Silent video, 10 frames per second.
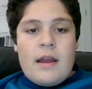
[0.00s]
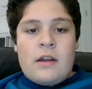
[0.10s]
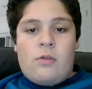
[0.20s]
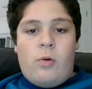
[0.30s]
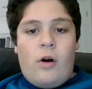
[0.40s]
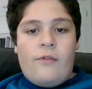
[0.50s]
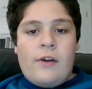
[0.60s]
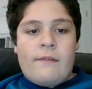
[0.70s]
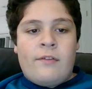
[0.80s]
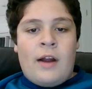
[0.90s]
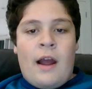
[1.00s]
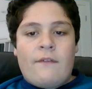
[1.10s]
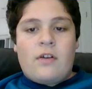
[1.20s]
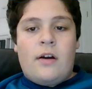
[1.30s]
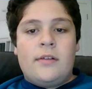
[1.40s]
In qualifying for
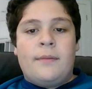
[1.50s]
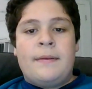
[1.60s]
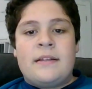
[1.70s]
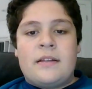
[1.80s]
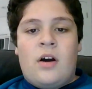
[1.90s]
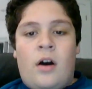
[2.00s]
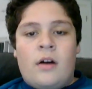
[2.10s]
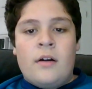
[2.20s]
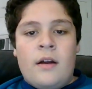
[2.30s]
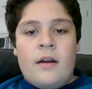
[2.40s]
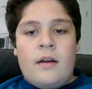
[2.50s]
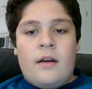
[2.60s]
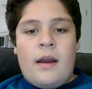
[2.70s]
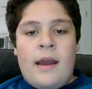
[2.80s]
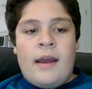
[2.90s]
AFCON, they beat CAR
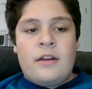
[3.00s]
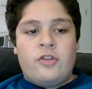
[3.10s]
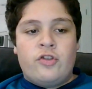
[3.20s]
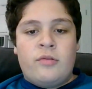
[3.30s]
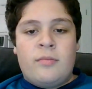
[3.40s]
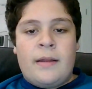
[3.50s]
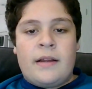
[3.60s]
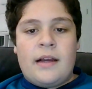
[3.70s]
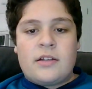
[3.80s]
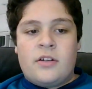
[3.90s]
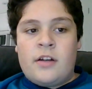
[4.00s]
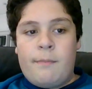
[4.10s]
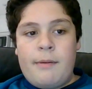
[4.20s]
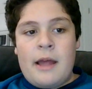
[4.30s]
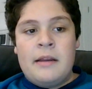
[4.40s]
and drew with Madagascar.
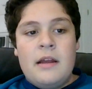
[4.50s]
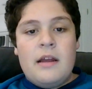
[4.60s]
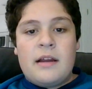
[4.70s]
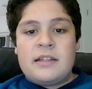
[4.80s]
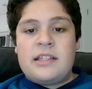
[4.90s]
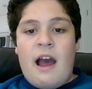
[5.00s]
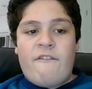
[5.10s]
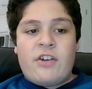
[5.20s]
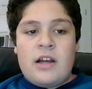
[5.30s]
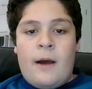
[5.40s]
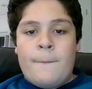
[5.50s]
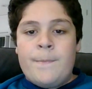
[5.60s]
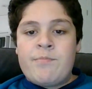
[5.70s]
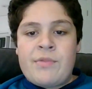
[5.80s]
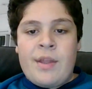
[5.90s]
Not bad. CASAFA
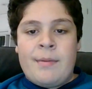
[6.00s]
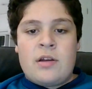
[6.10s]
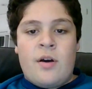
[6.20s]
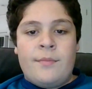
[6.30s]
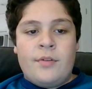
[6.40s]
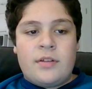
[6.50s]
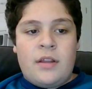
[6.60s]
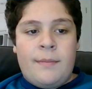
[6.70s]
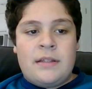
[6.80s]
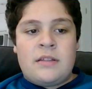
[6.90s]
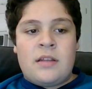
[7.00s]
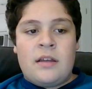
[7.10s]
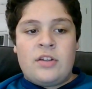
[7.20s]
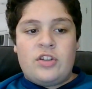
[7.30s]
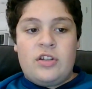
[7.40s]
Cup, they beat Comoros, they beat
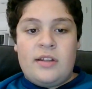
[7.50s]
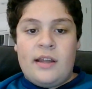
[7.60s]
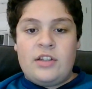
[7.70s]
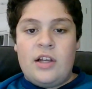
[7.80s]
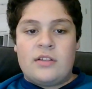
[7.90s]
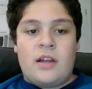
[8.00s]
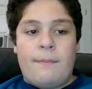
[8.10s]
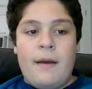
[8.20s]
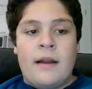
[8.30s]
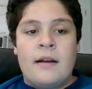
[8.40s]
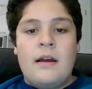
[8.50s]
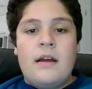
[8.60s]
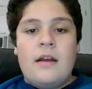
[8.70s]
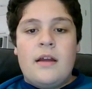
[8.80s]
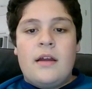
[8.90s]
Seychelles. Not bad.
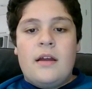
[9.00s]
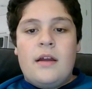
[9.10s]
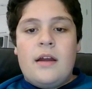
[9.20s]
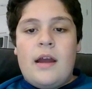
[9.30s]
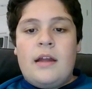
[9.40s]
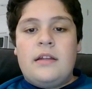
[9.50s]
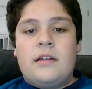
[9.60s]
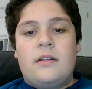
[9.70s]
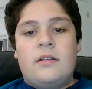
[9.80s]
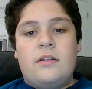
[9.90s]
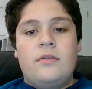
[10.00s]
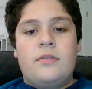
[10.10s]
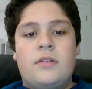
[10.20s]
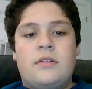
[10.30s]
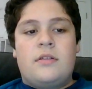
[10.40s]
And you
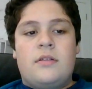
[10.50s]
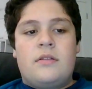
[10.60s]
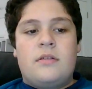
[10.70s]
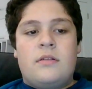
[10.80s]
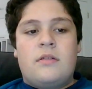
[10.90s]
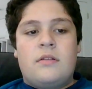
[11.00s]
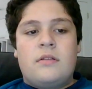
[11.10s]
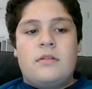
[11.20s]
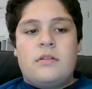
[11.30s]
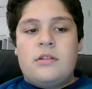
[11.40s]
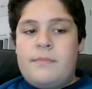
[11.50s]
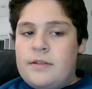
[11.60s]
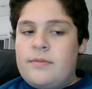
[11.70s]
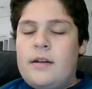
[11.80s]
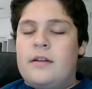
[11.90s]
lose to
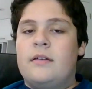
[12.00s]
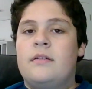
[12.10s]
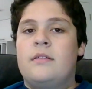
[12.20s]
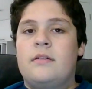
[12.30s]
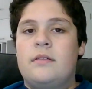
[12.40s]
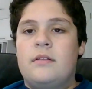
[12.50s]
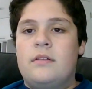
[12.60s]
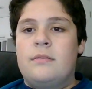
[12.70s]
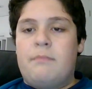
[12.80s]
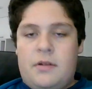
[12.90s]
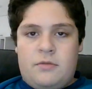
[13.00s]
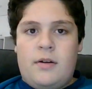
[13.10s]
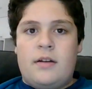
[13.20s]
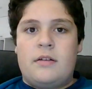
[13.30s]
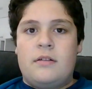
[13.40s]
Botswana.
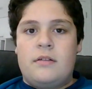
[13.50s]
Botswana.